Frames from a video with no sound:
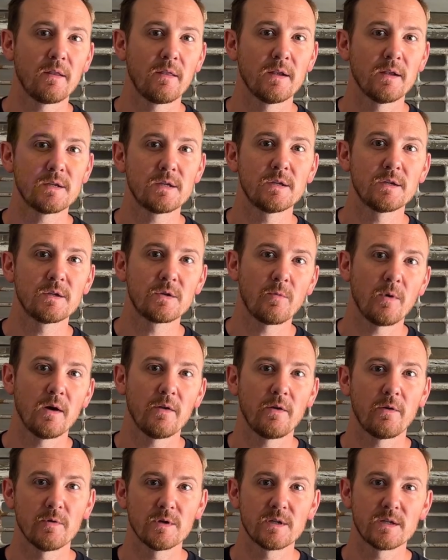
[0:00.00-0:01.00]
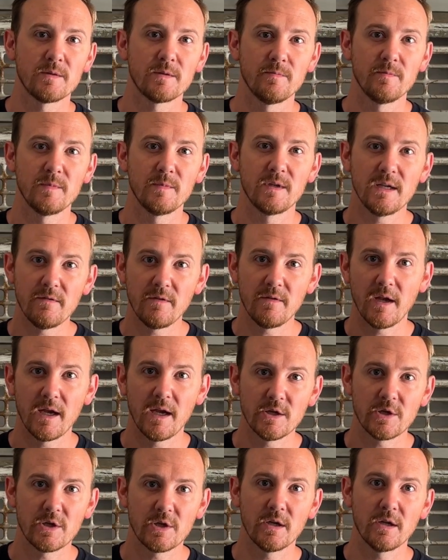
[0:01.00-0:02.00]
this is where there was some
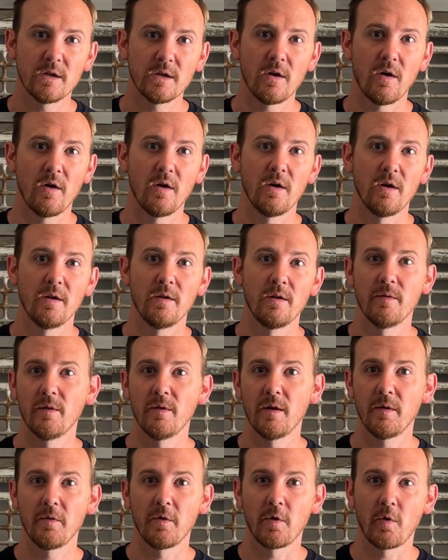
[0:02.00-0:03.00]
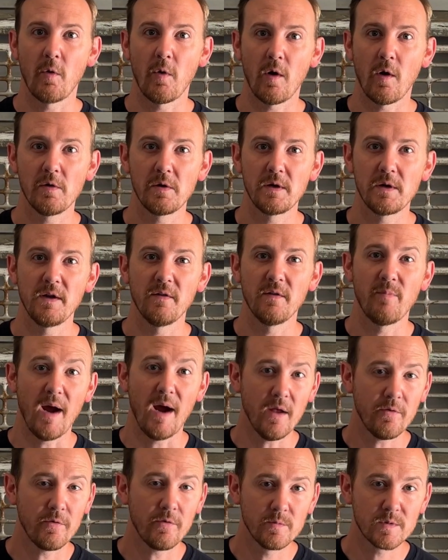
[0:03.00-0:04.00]
deviation on the quality of
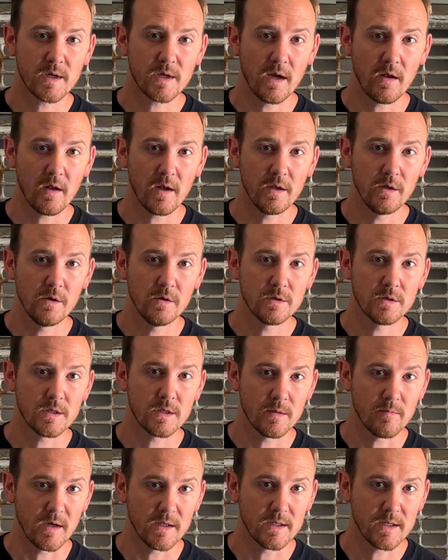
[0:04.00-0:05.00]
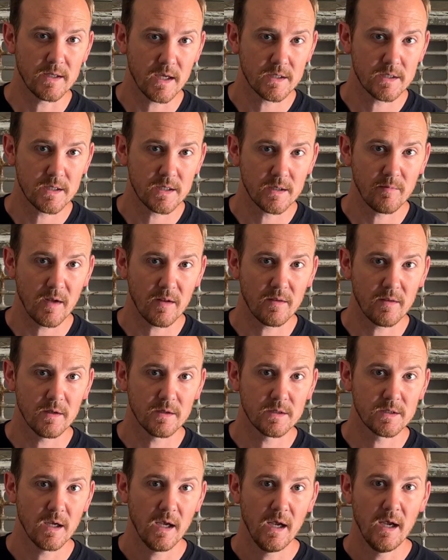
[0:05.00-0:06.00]
bathroom scale I used and my testing
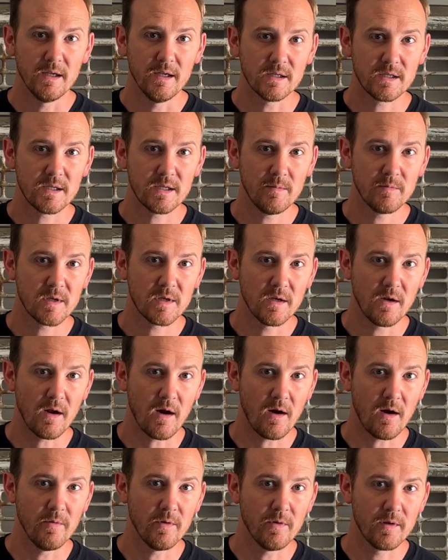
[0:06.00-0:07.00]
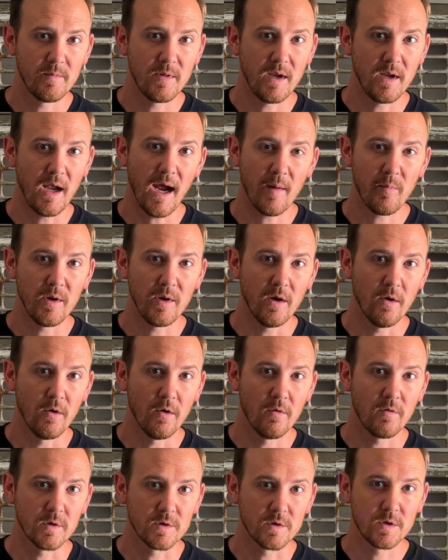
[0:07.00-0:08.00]
methods. It seemed to not really be happy
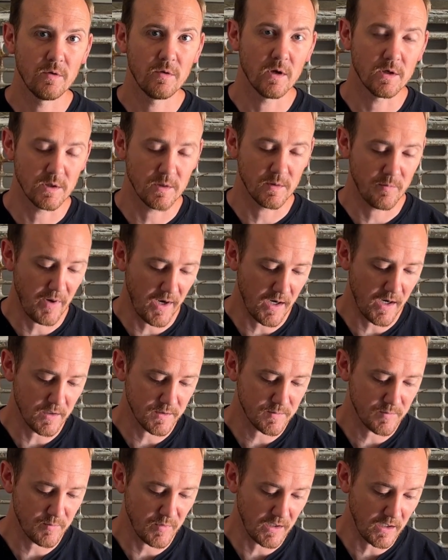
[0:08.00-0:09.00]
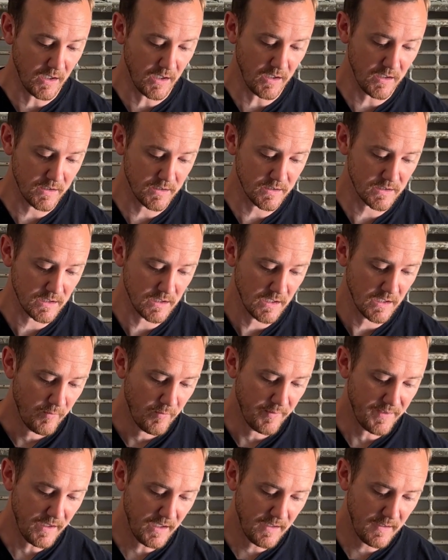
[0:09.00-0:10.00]
over 200 pounds because
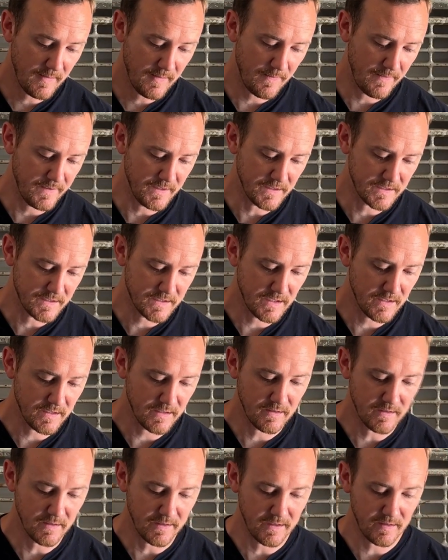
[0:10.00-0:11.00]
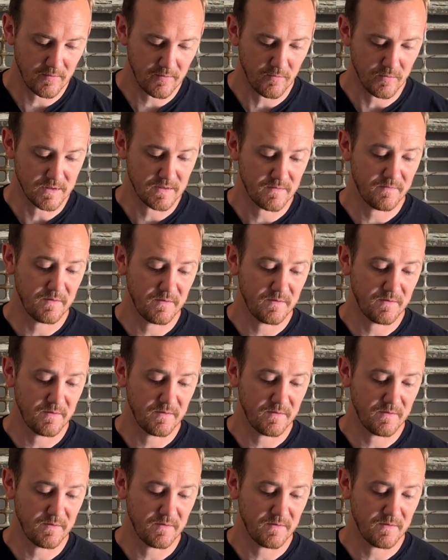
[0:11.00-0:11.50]
with it, the extended length was